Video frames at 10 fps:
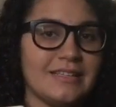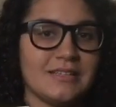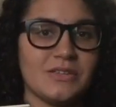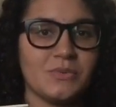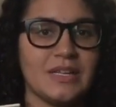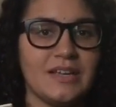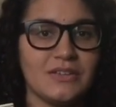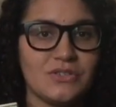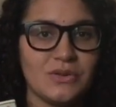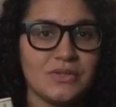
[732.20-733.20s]
this is what he
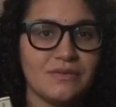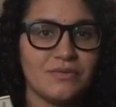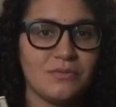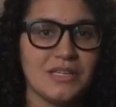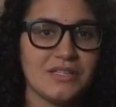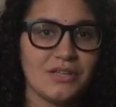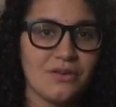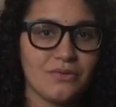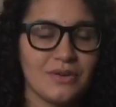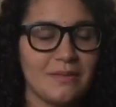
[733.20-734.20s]
has chosen for me to
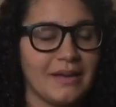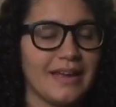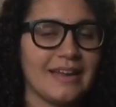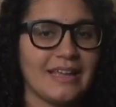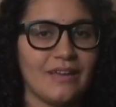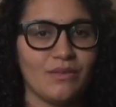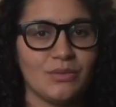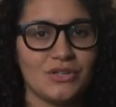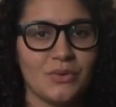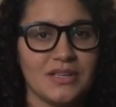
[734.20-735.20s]
go through him. I kind of gave
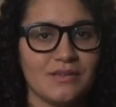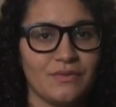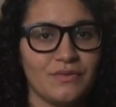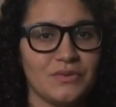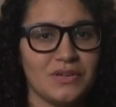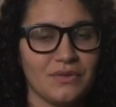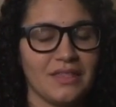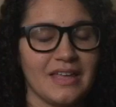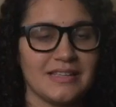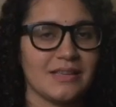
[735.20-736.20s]
him a choice of a few
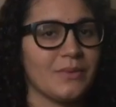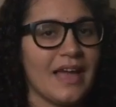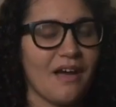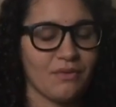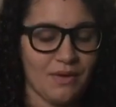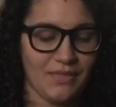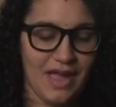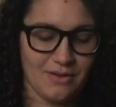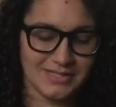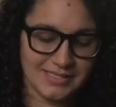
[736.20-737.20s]
different things that we have around the
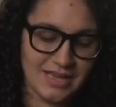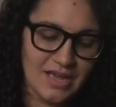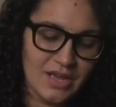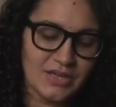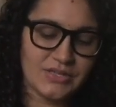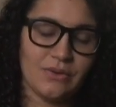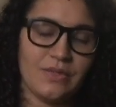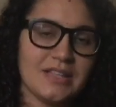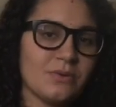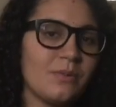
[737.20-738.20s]
house. So
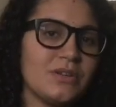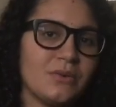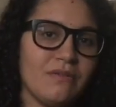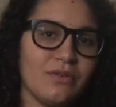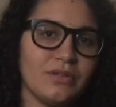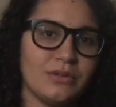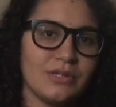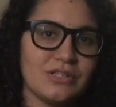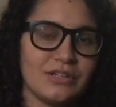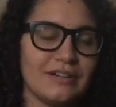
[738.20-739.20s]
that's what we're doing for
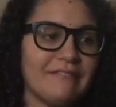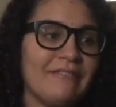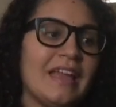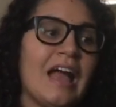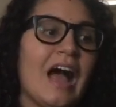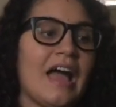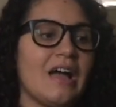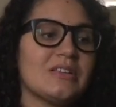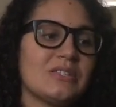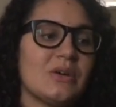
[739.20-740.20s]
literature. I
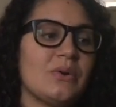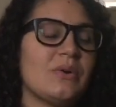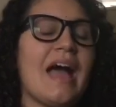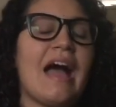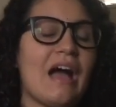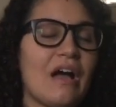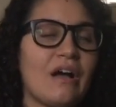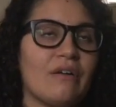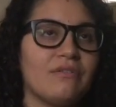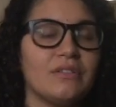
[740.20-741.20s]
also
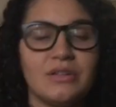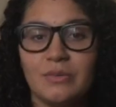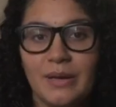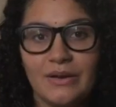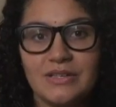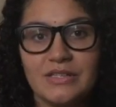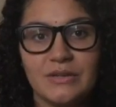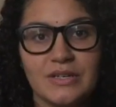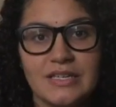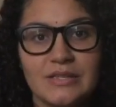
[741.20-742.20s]
have the Little Bear
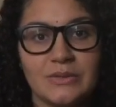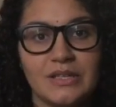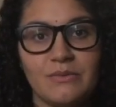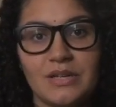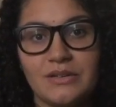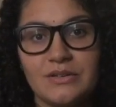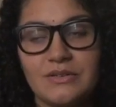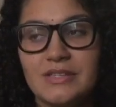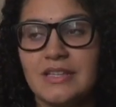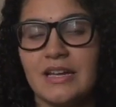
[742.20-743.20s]
series, Early
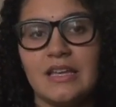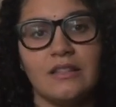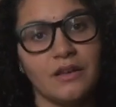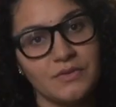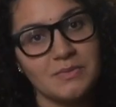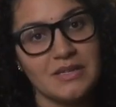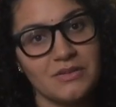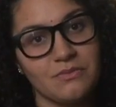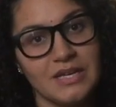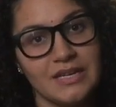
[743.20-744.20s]
Readers, that he loves me
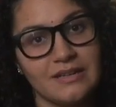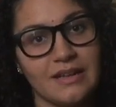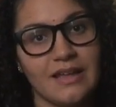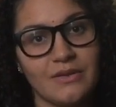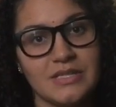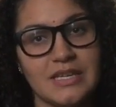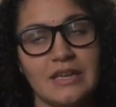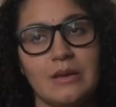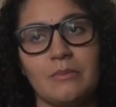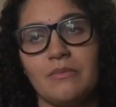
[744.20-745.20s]
to read aloud to
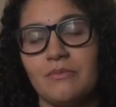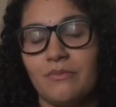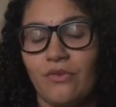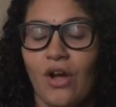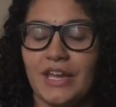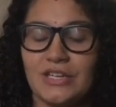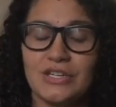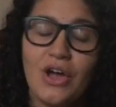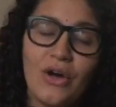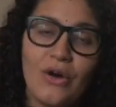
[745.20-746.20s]
him. Frog and
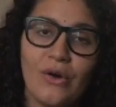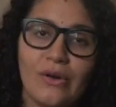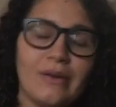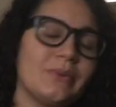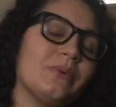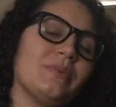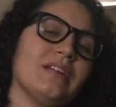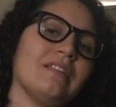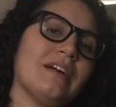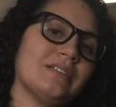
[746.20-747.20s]
Toad, we'll
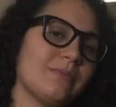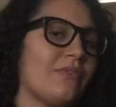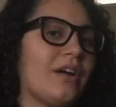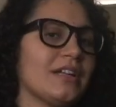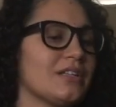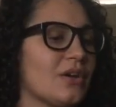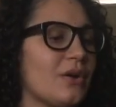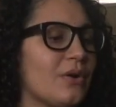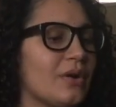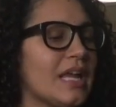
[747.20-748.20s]
read aloud to Frog and
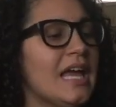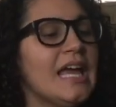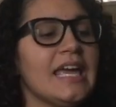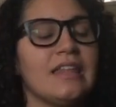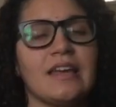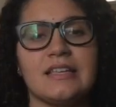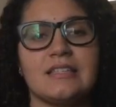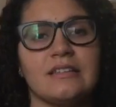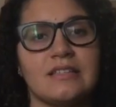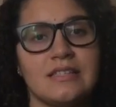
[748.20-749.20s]
Toad. He likes
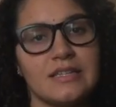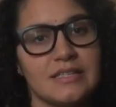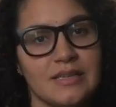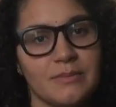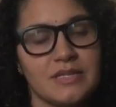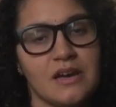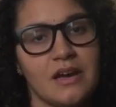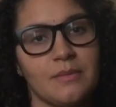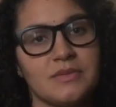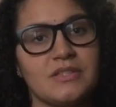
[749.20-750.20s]
to listen in
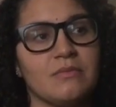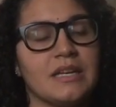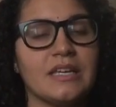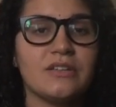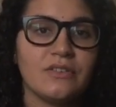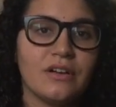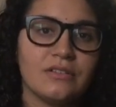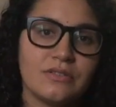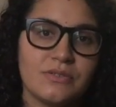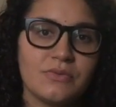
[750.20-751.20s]
sometimes to my
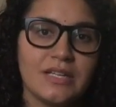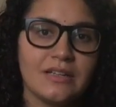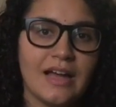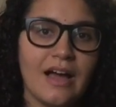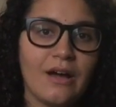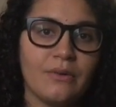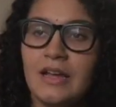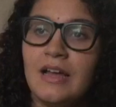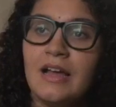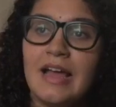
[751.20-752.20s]
kindergartners read aloud.
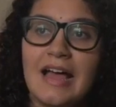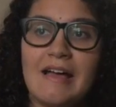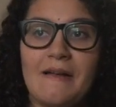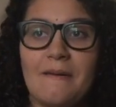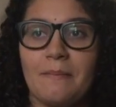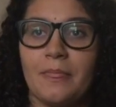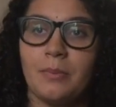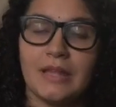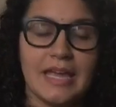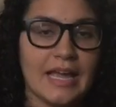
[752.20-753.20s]

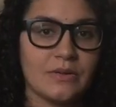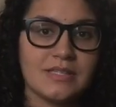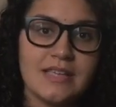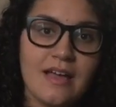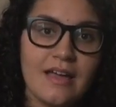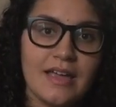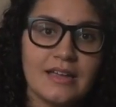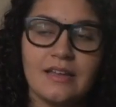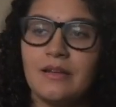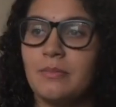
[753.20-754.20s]
Playing
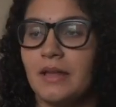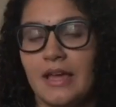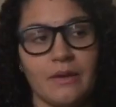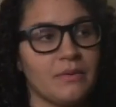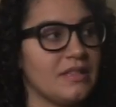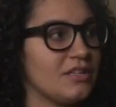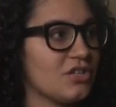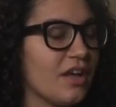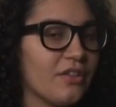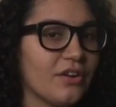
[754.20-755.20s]
outside, playing with
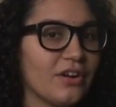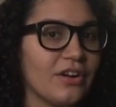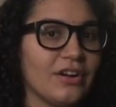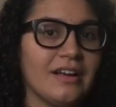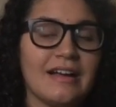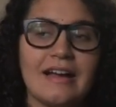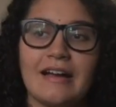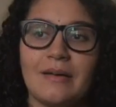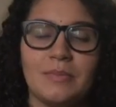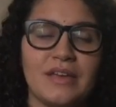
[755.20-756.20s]
each other,
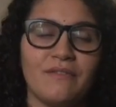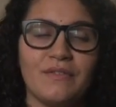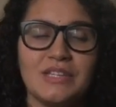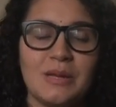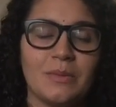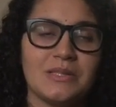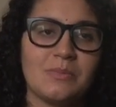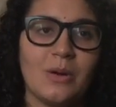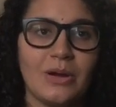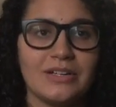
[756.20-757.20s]
being 15
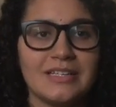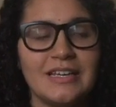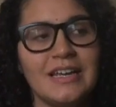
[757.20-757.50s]
months apart